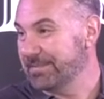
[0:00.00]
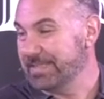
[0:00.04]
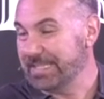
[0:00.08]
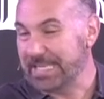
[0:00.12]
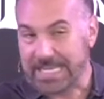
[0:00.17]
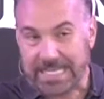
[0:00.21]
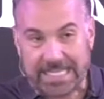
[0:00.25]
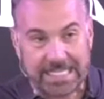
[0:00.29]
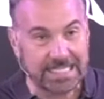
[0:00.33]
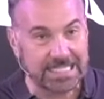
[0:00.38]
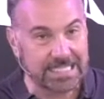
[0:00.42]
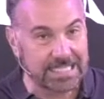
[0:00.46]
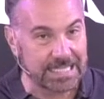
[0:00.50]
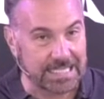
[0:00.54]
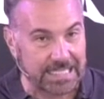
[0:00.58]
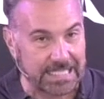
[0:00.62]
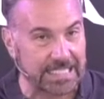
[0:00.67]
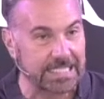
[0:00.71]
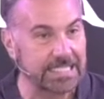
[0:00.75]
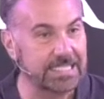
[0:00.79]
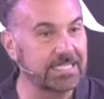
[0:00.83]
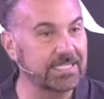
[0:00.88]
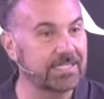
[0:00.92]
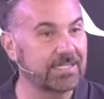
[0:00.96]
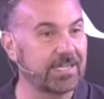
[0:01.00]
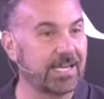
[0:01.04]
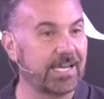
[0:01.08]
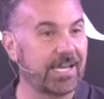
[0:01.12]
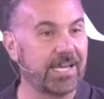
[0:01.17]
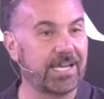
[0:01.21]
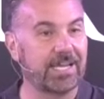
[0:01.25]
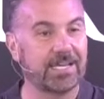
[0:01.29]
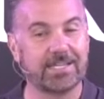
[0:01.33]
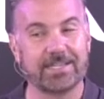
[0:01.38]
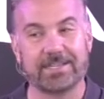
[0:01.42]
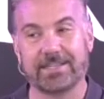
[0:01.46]
England
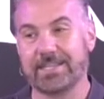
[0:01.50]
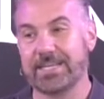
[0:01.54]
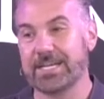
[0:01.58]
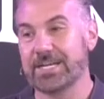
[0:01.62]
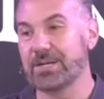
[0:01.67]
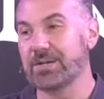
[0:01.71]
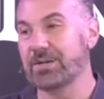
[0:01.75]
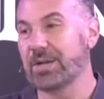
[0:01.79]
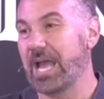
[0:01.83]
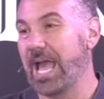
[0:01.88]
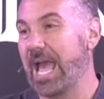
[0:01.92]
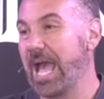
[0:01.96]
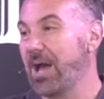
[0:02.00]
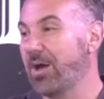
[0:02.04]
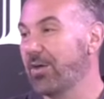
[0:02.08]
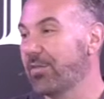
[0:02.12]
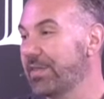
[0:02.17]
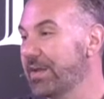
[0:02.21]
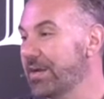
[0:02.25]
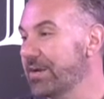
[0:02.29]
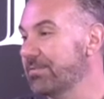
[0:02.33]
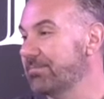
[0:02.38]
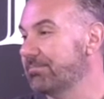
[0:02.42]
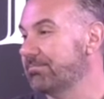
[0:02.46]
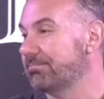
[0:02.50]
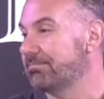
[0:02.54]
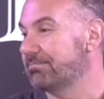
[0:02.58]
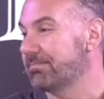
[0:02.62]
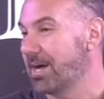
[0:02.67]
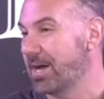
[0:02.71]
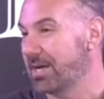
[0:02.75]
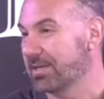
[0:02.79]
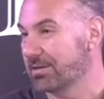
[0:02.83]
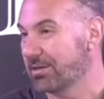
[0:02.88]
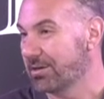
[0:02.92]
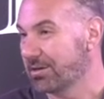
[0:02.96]
and how their
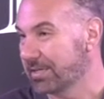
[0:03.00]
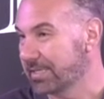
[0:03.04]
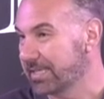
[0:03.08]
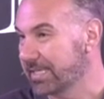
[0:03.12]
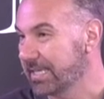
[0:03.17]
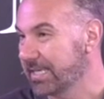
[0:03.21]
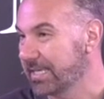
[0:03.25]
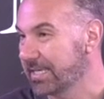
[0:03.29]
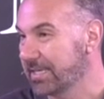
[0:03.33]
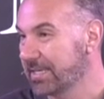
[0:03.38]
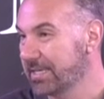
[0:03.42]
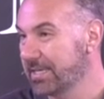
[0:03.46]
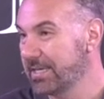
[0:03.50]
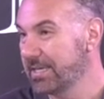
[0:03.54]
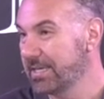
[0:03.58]
monarchy